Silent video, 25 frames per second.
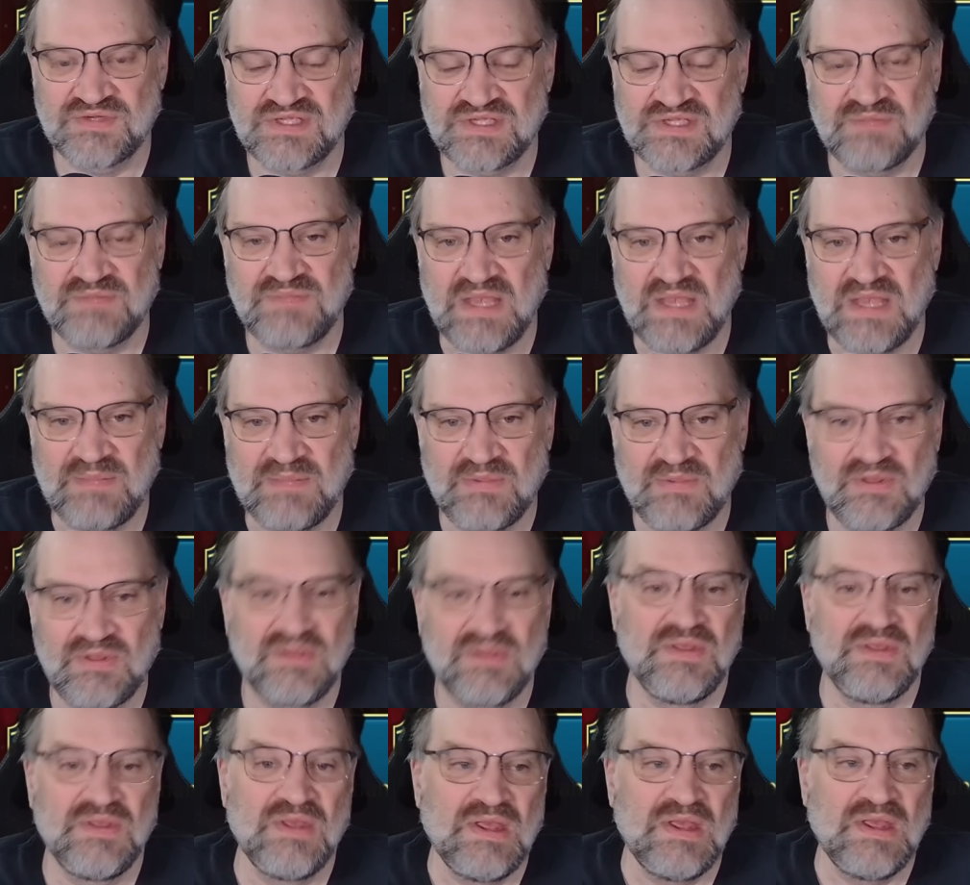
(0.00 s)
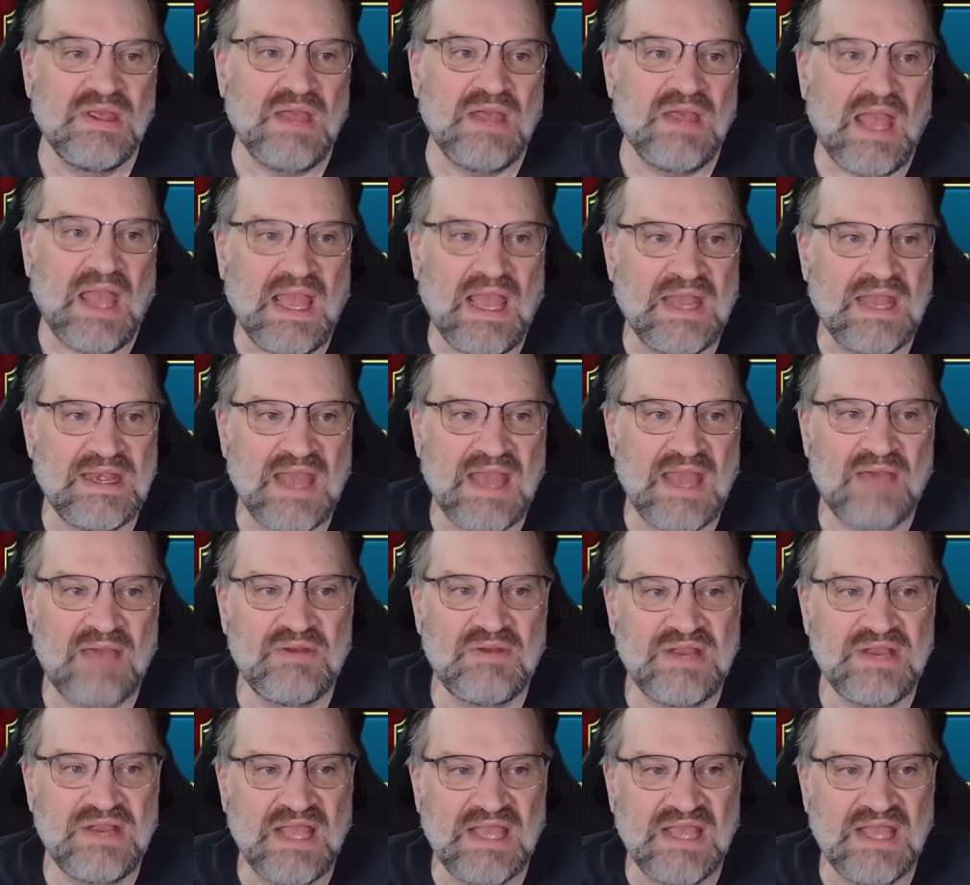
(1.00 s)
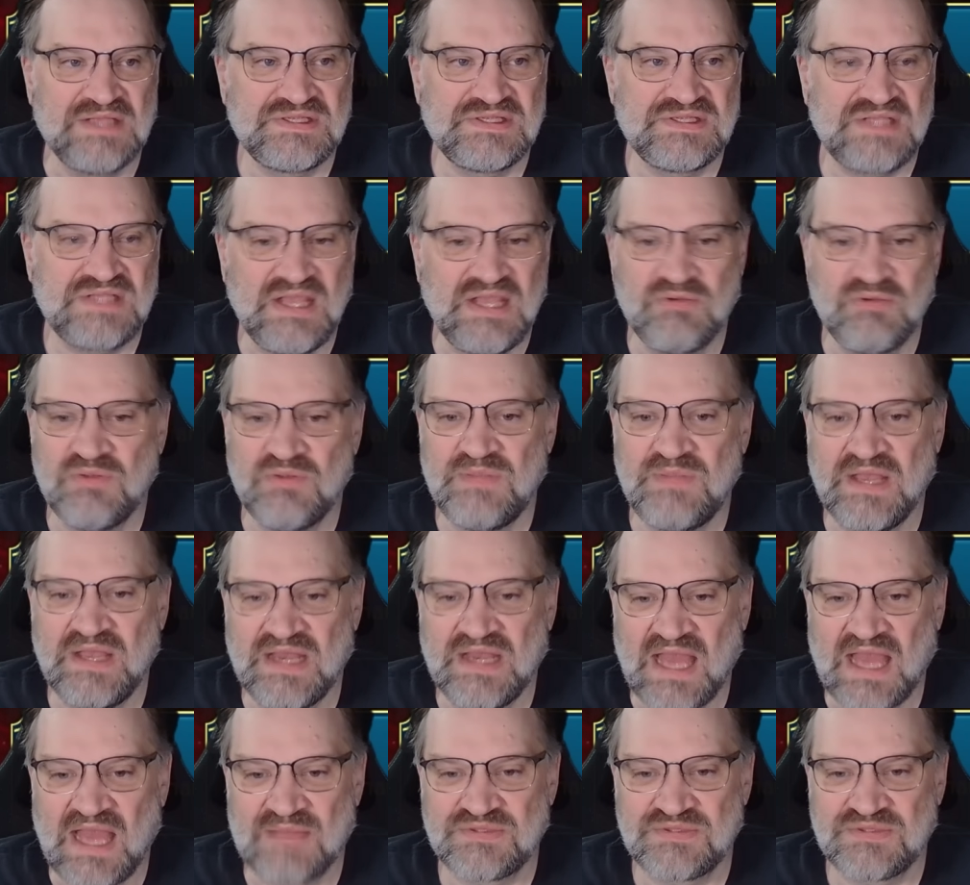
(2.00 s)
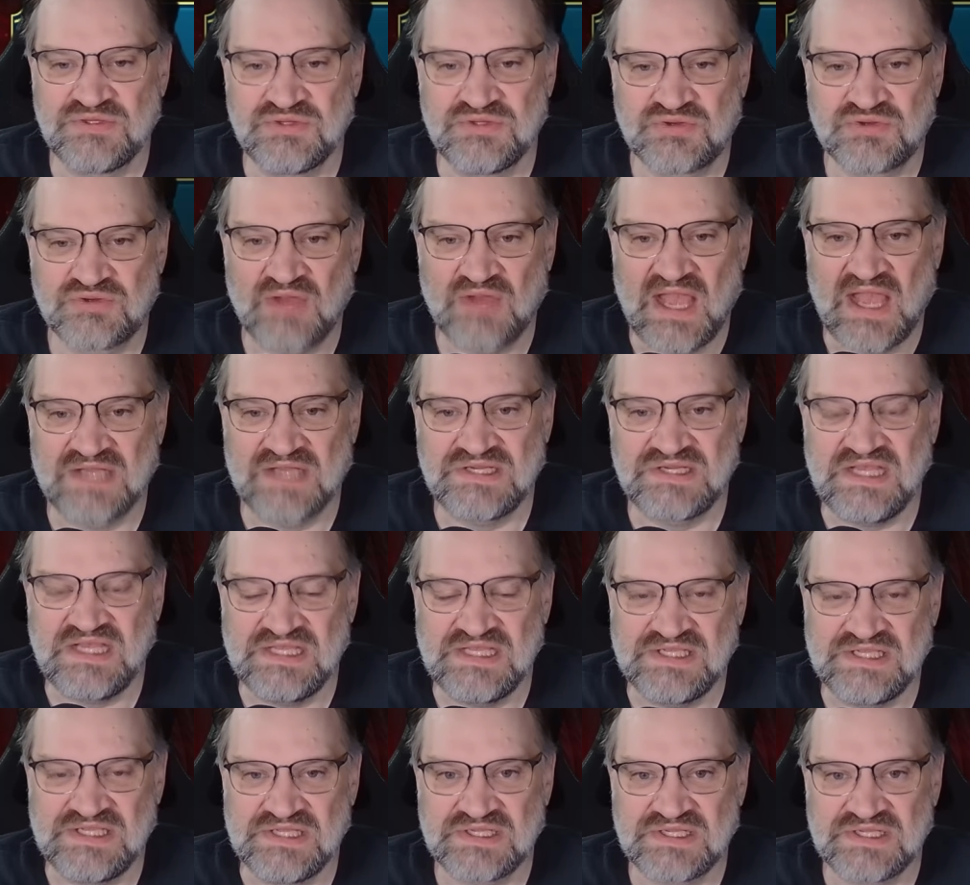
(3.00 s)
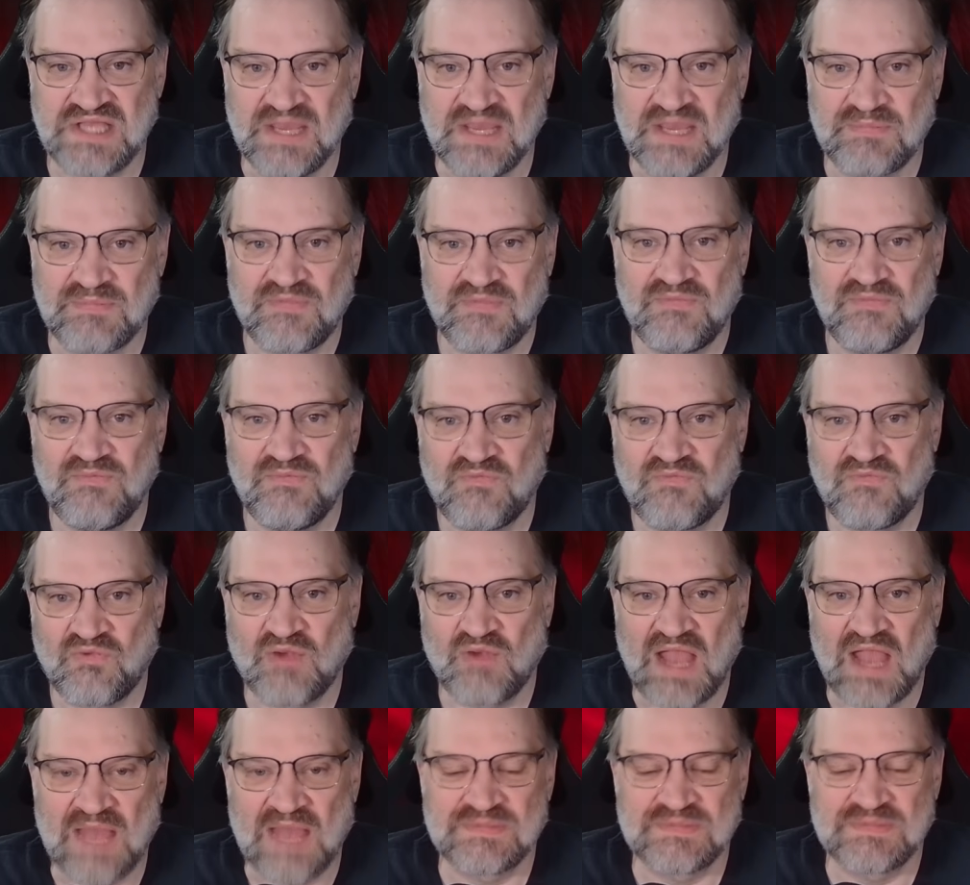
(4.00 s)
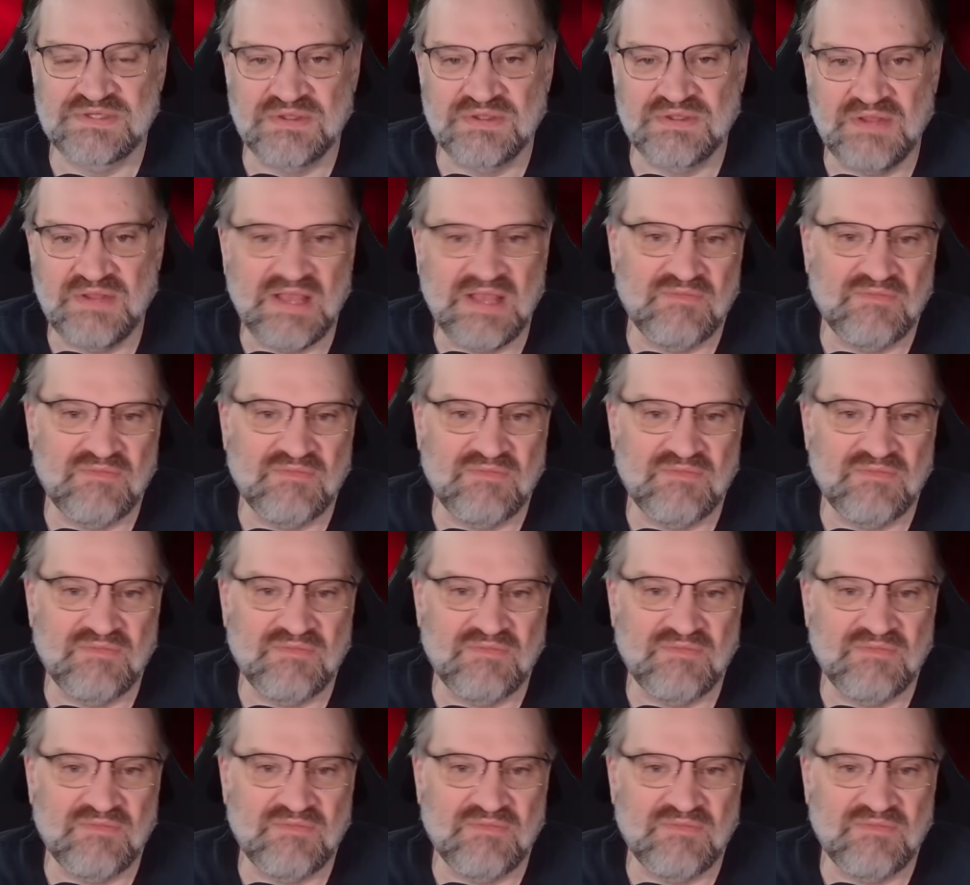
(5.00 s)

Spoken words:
some people, and nowadays he would be an absolute trash easy skip for absolutely